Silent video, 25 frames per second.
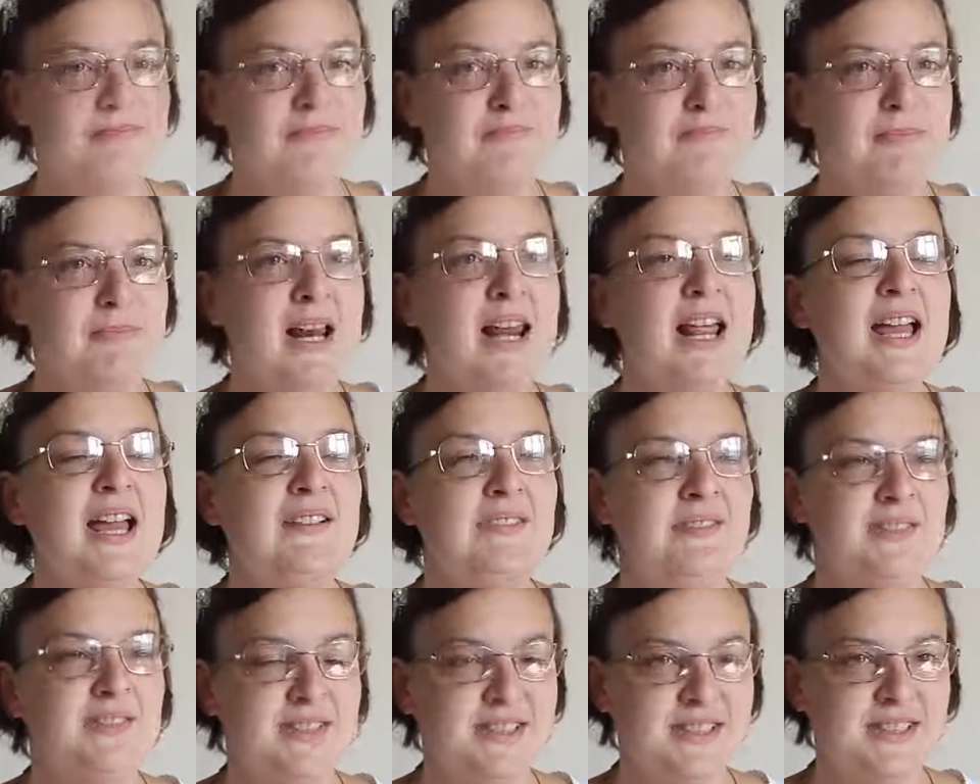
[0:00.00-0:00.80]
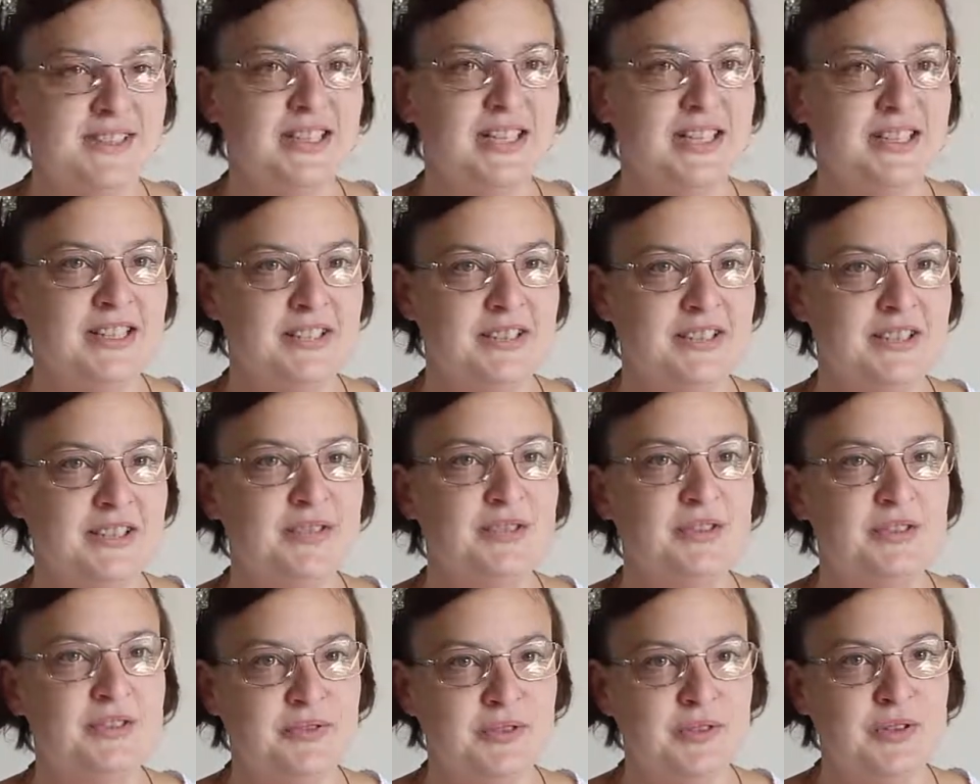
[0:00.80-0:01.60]
My life has changed an
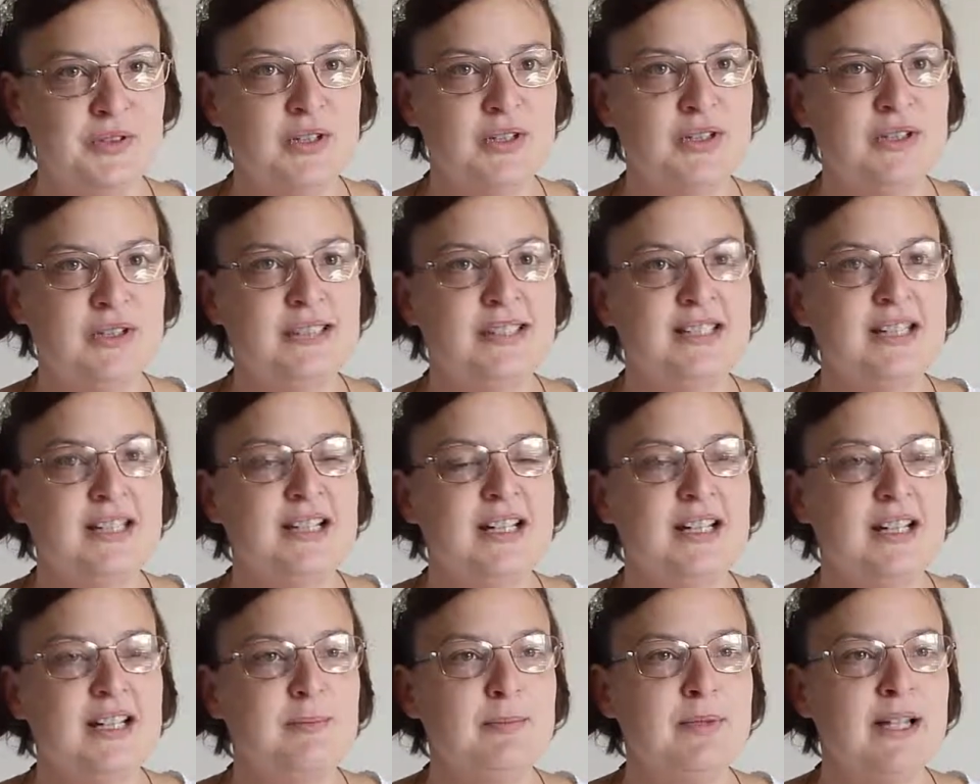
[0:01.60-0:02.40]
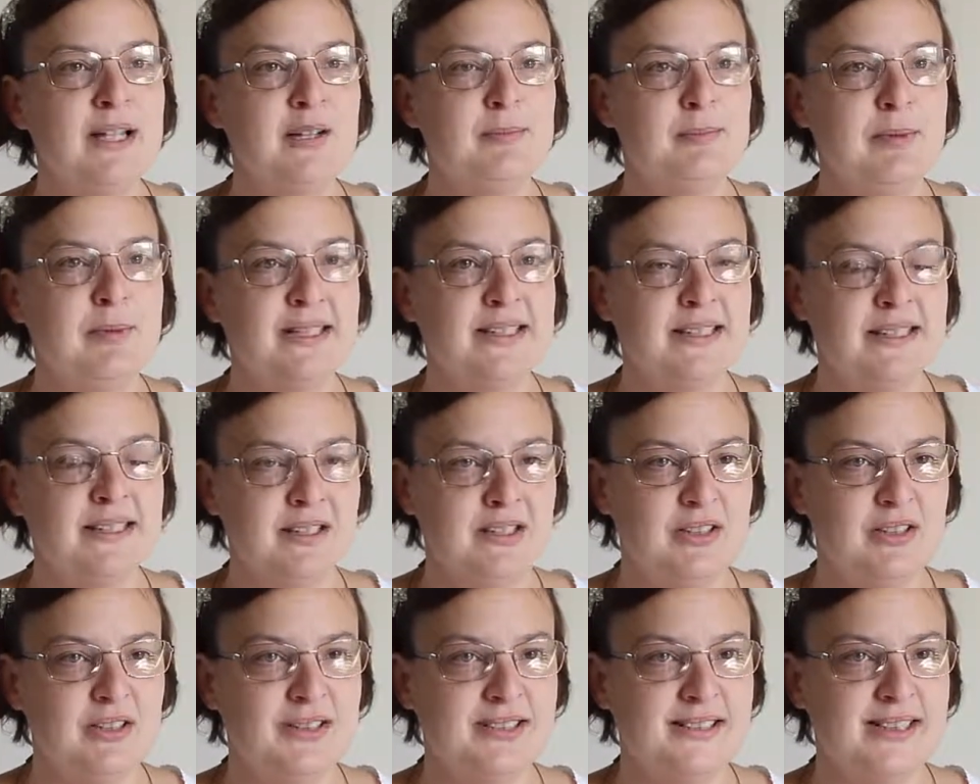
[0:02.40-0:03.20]
awful lot. I'm now back in
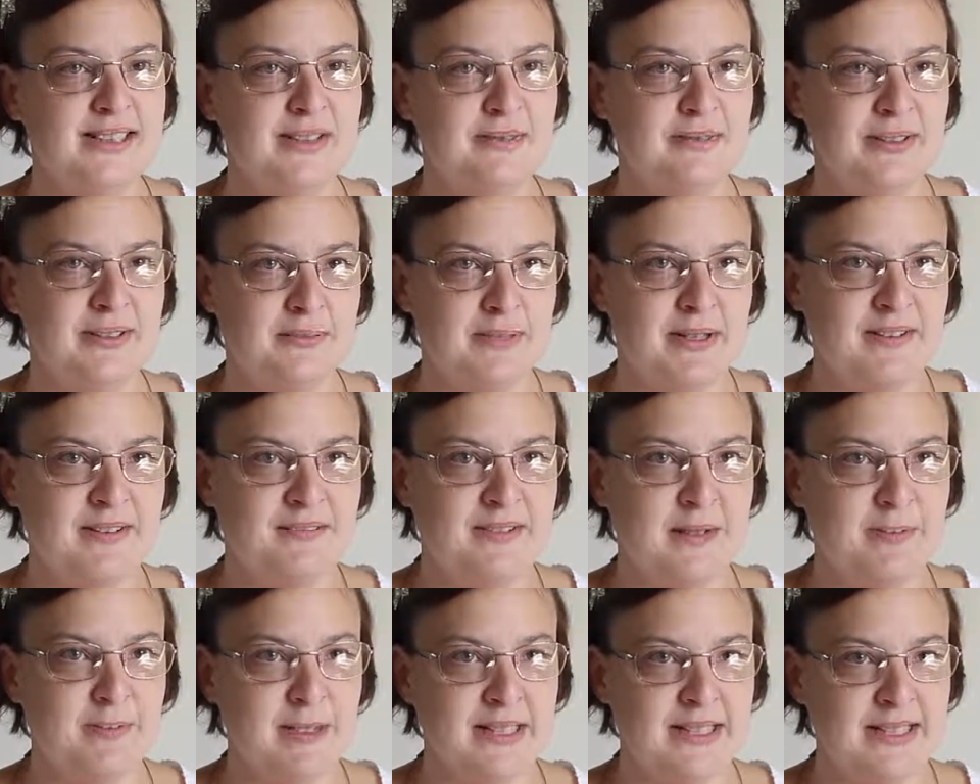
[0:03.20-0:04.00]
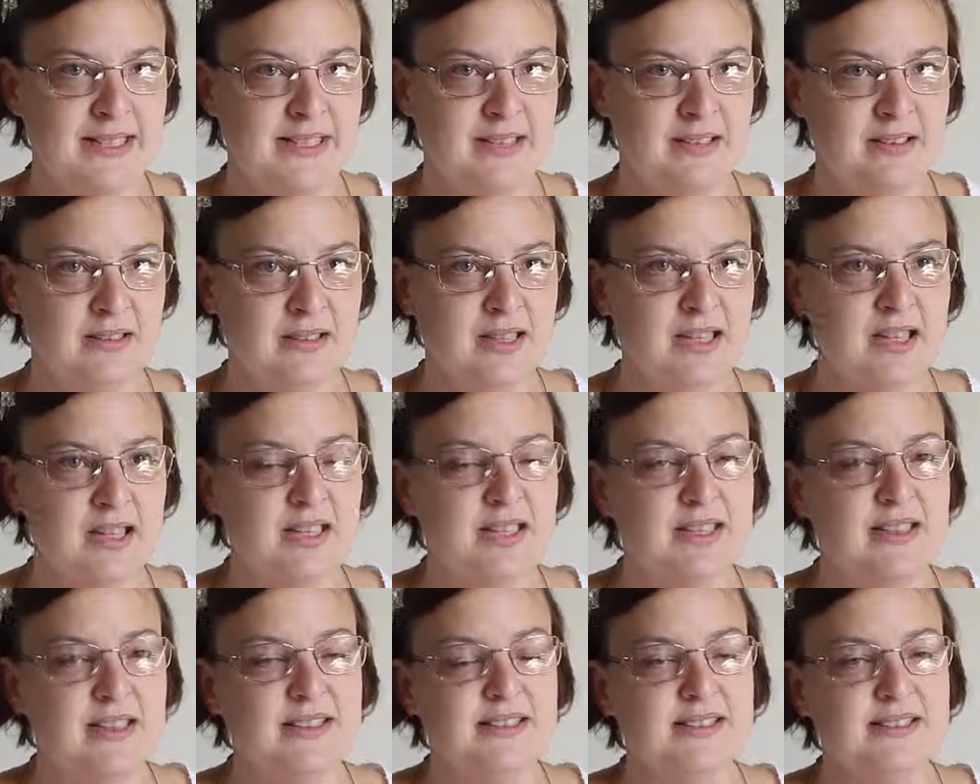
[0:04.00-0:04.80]
contact with my family,
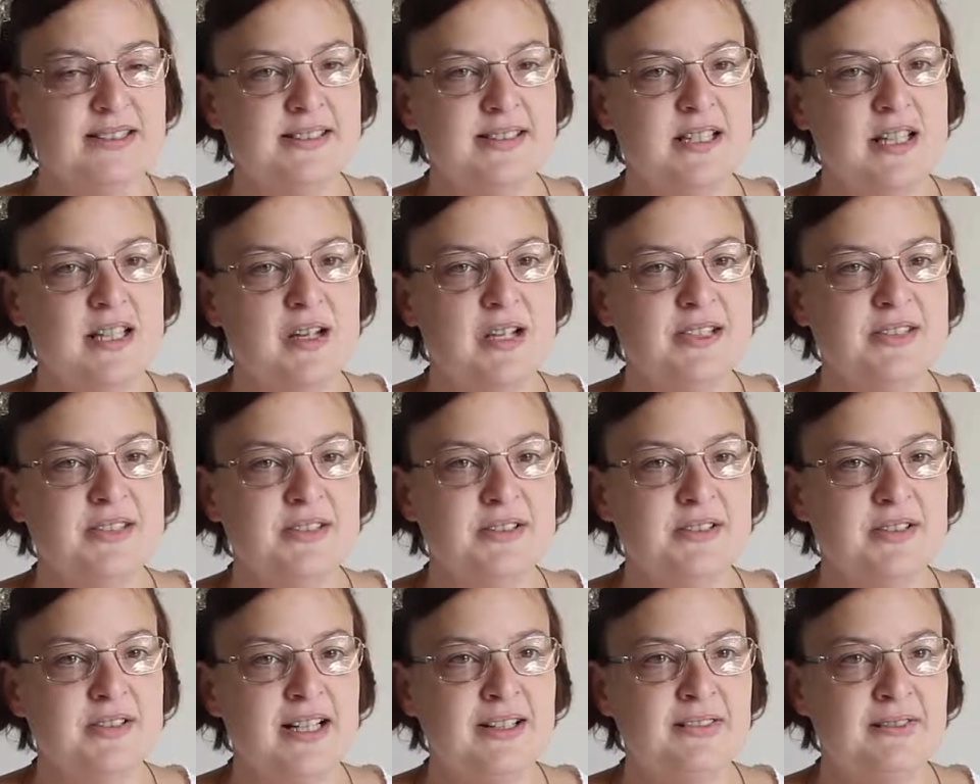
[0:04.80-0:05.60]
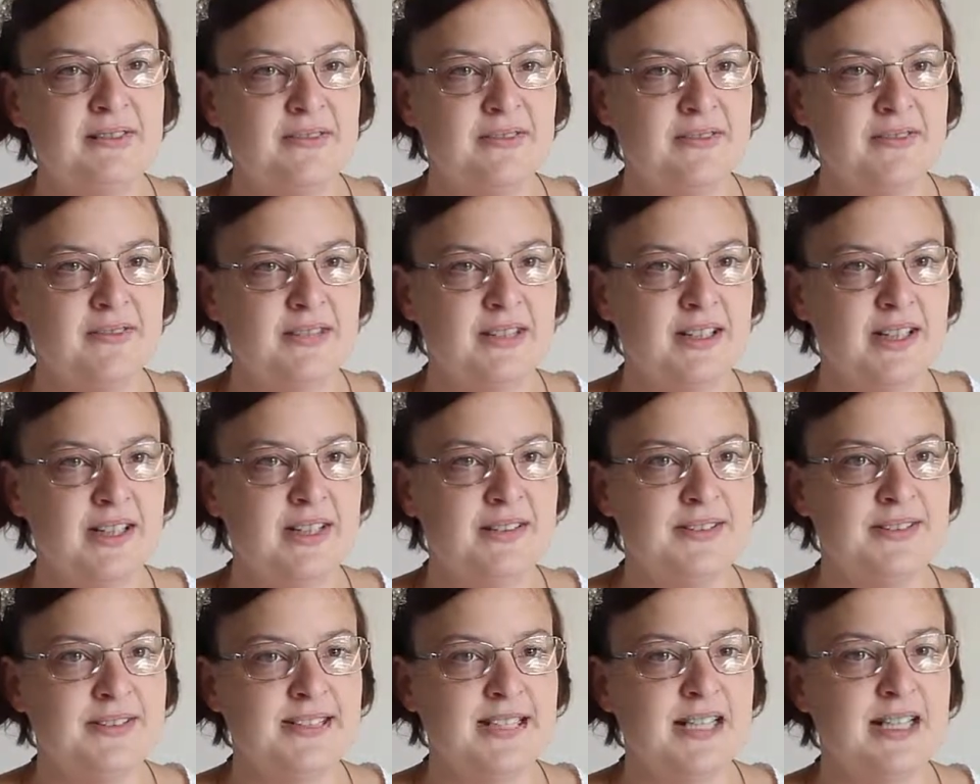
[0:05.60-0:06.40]
so I do have
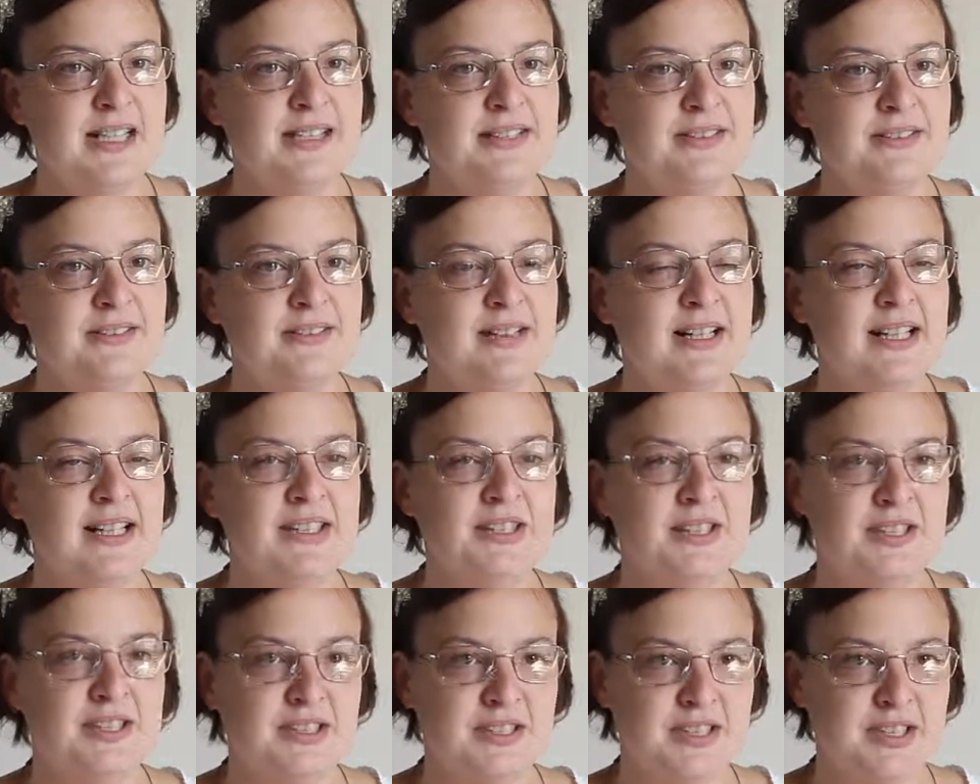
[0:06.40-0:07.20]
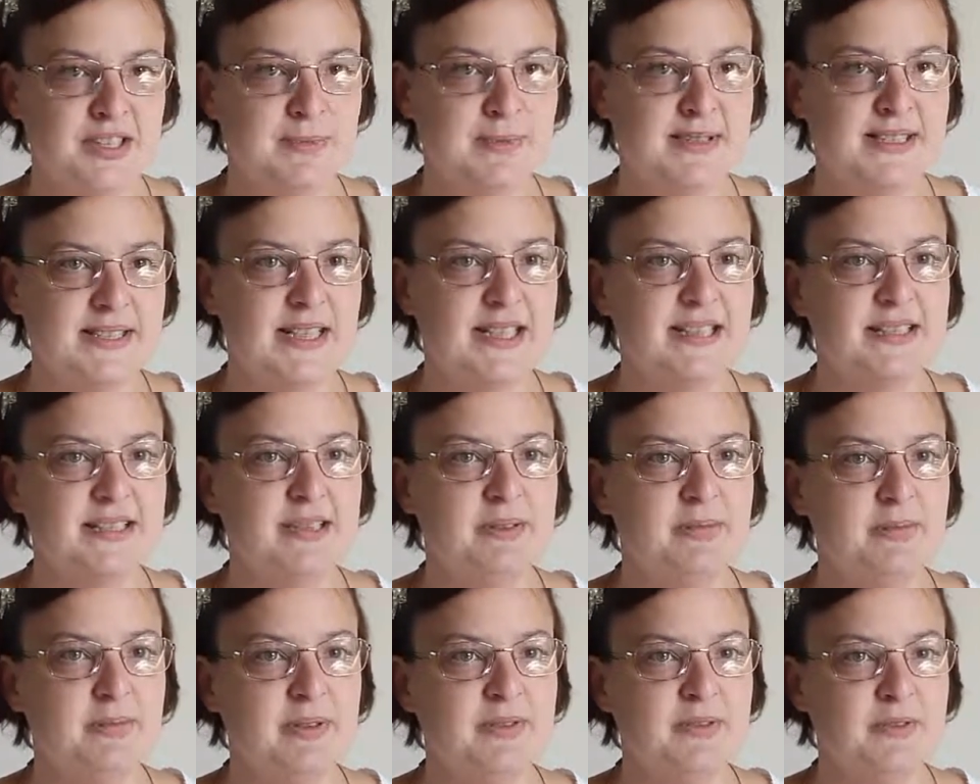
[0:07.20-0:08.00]
those kind of relationships that I
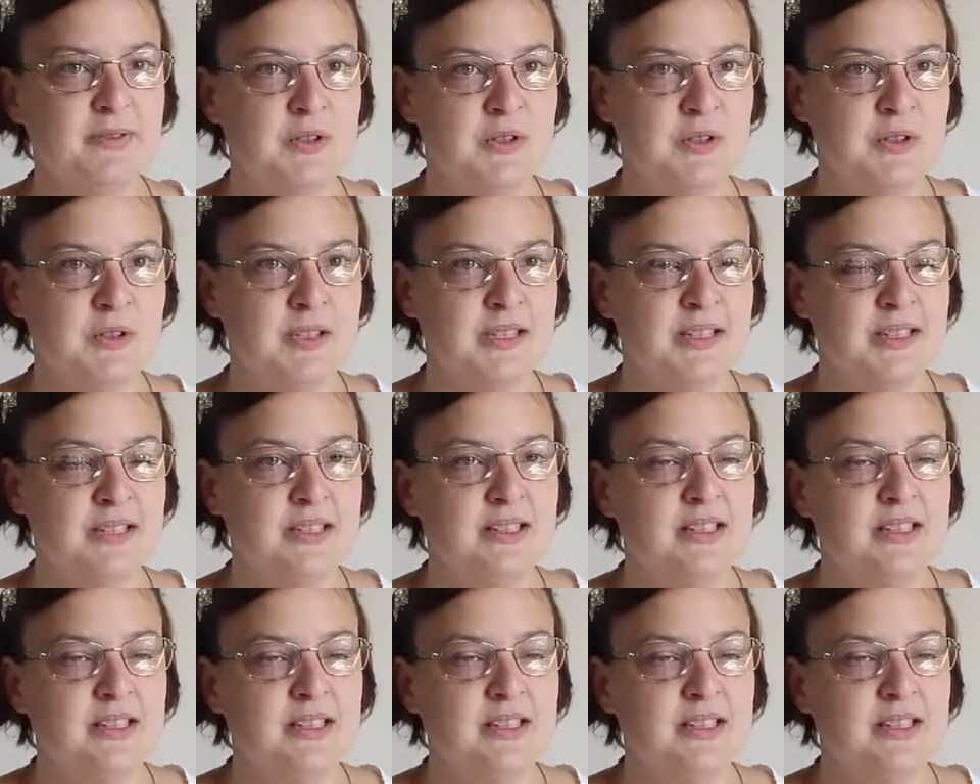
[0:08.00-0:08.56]
didn't before.